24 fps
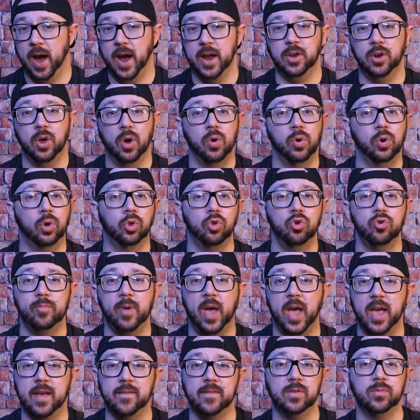I know
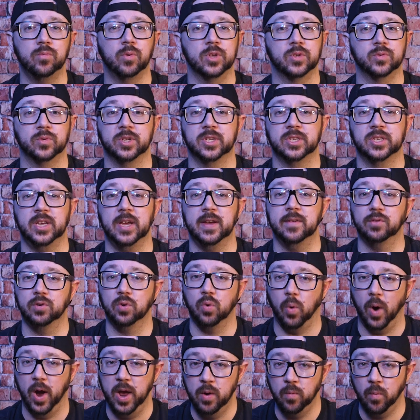Gloomhaven was received
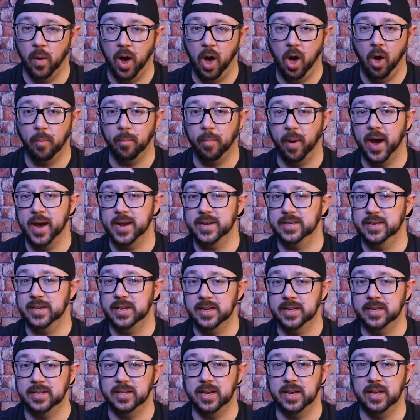quite well by
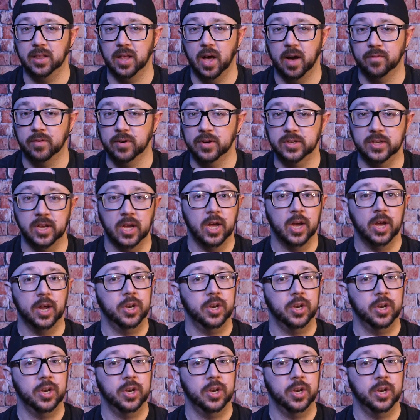D&D lovers,